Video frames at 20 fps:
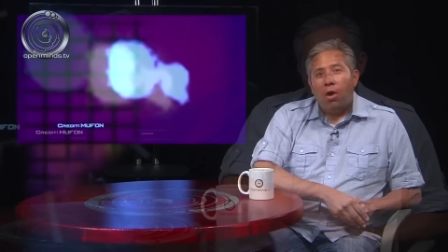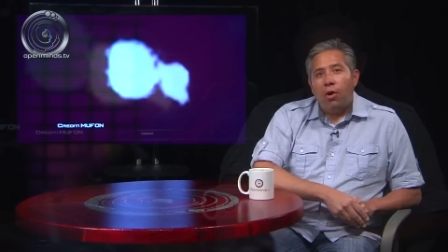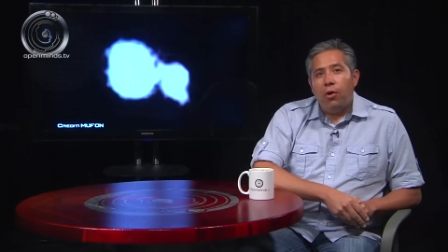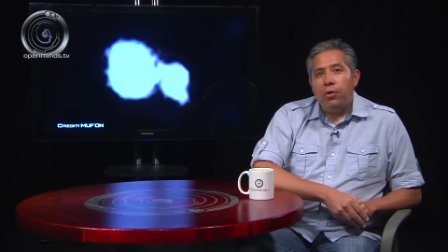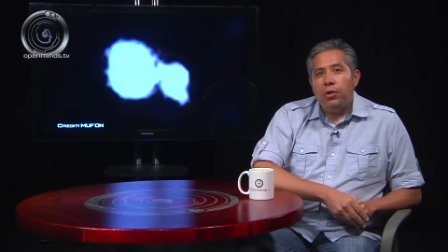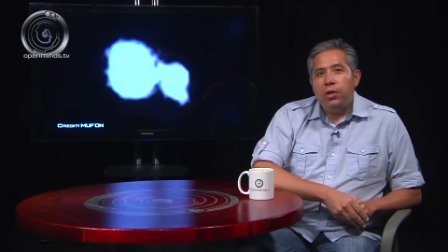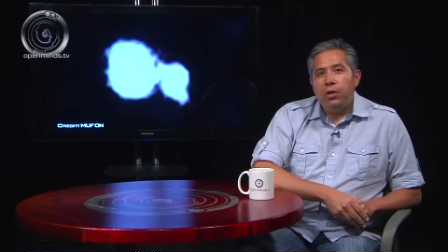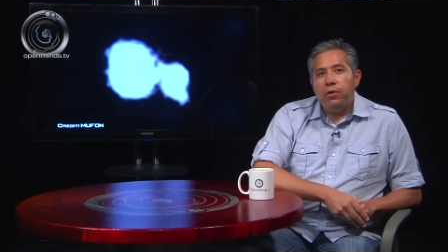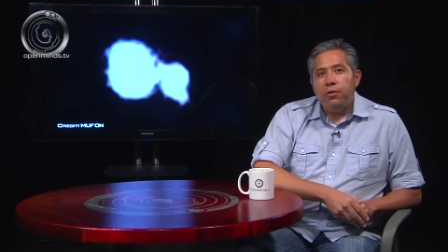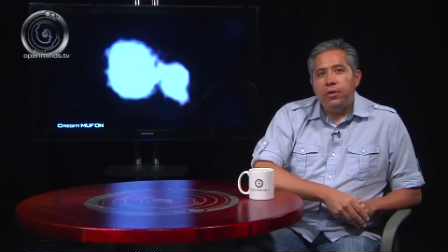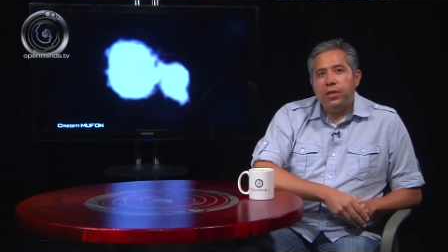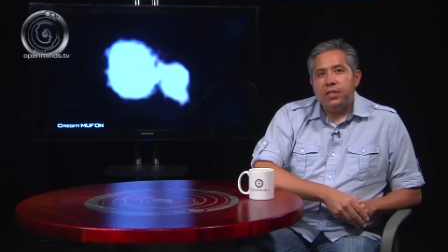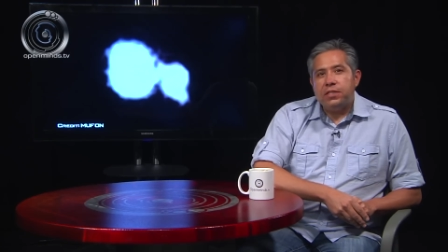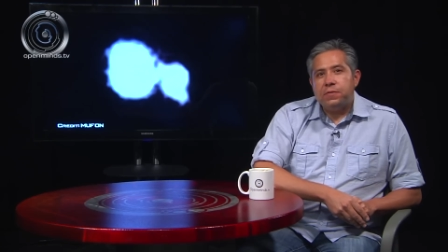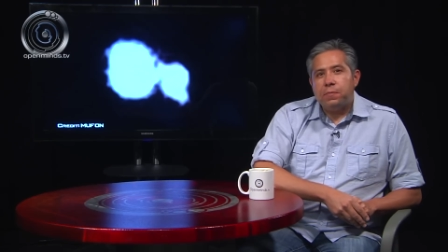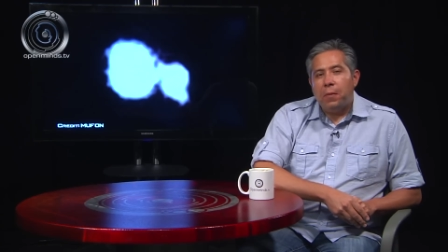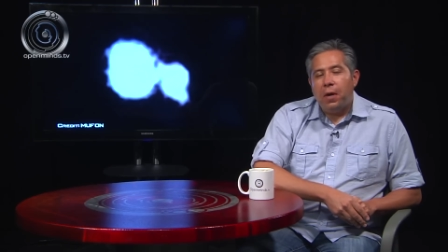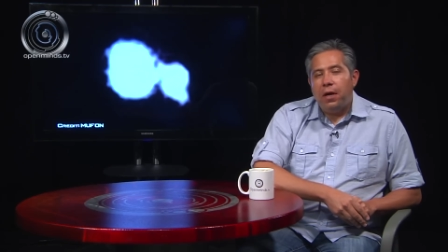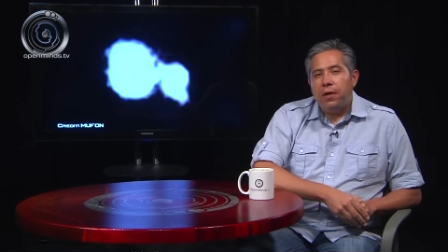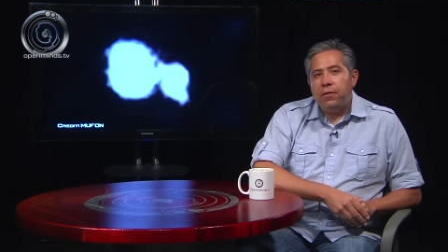Earlier
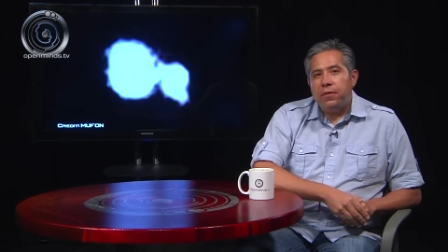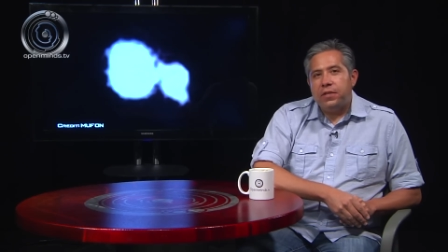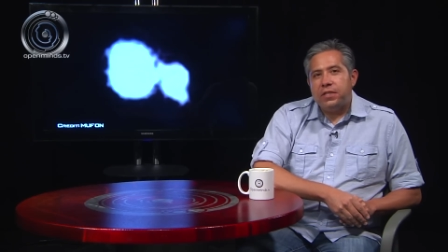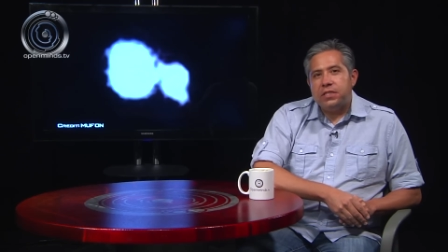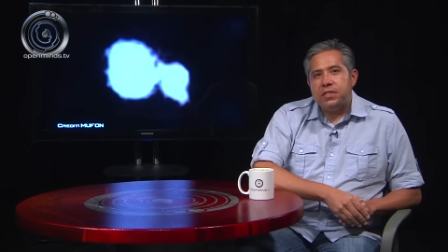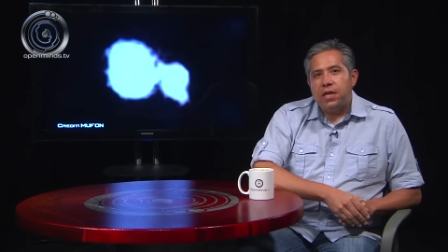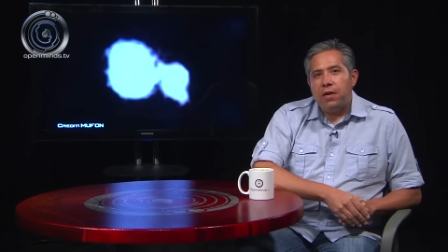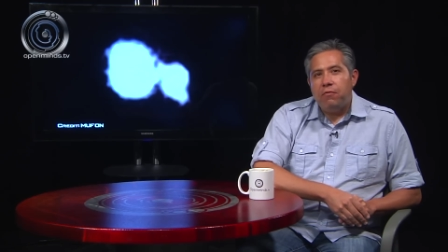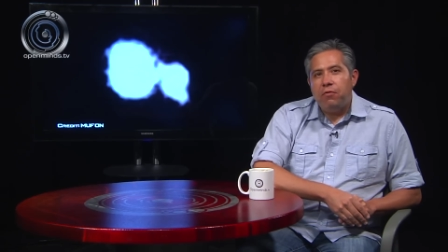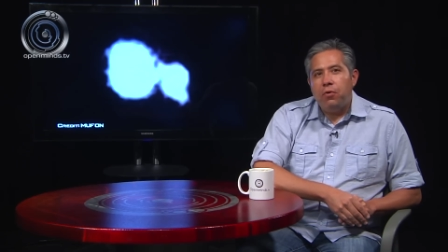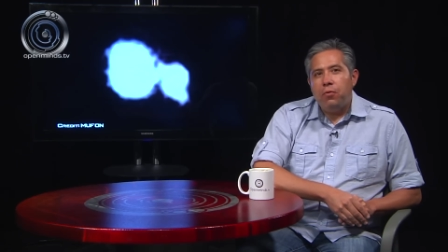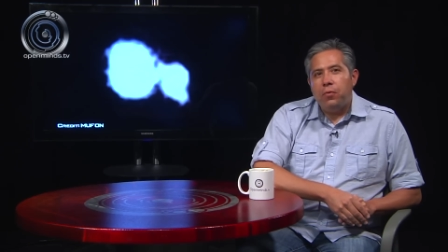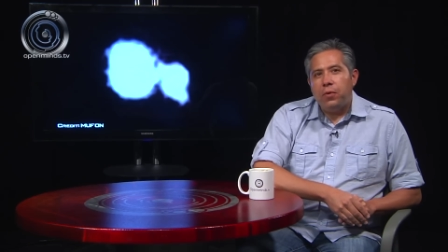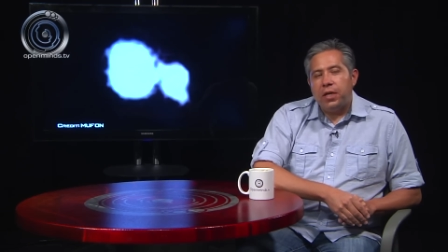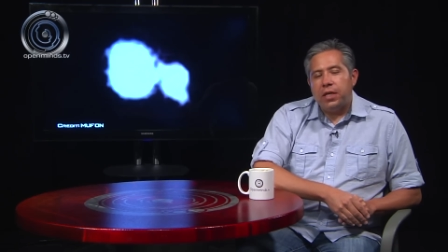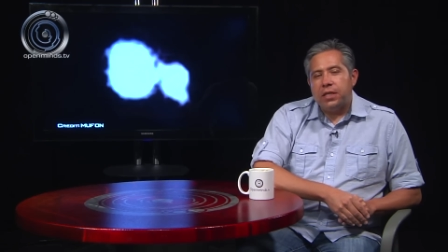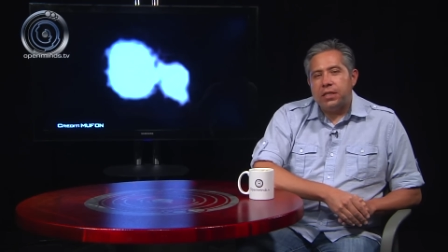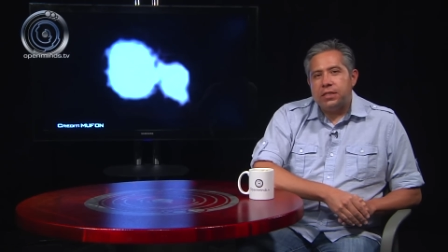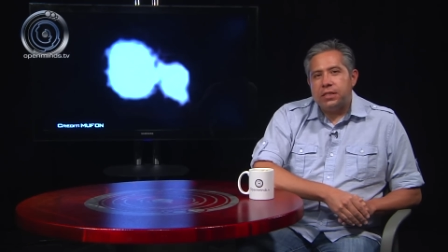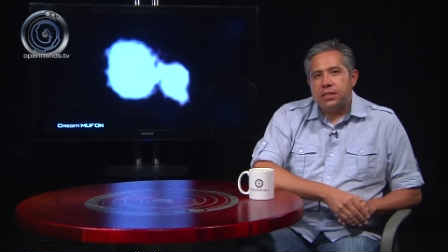this month, several
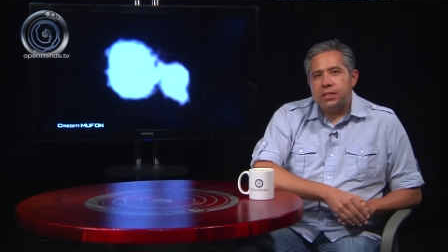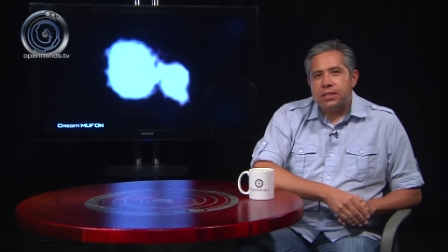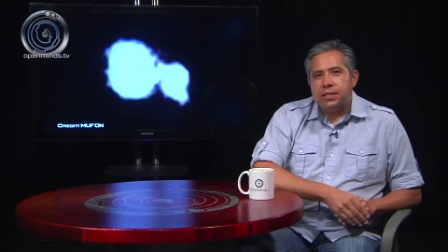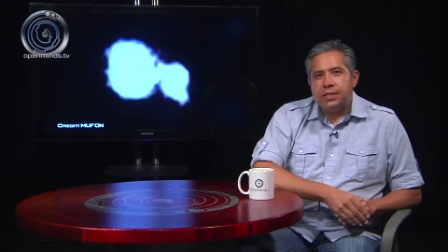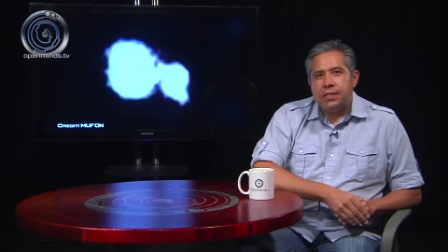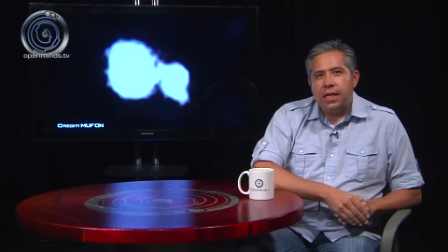witnesses in